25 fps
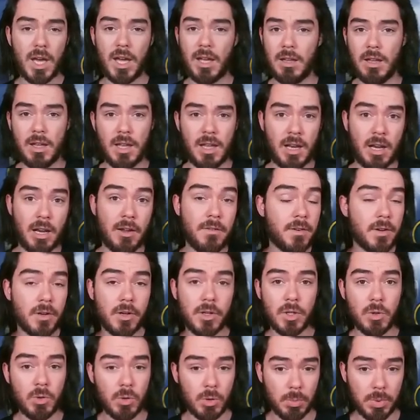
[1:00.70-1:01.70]
And if you're a
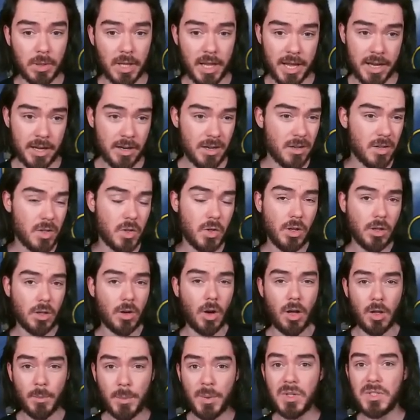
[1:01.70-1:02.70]
newer player, you're
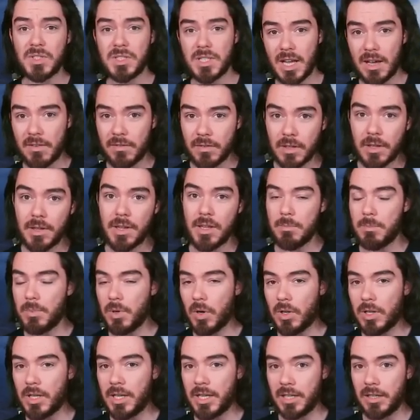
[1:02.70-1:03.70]
almost definitely
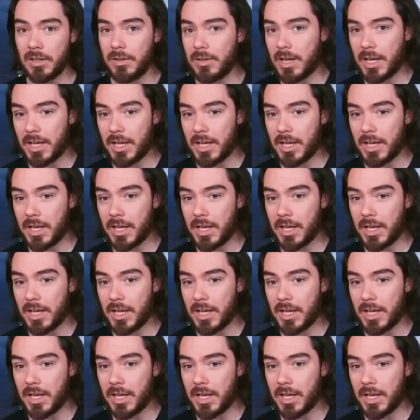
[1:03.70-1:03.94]
pulling your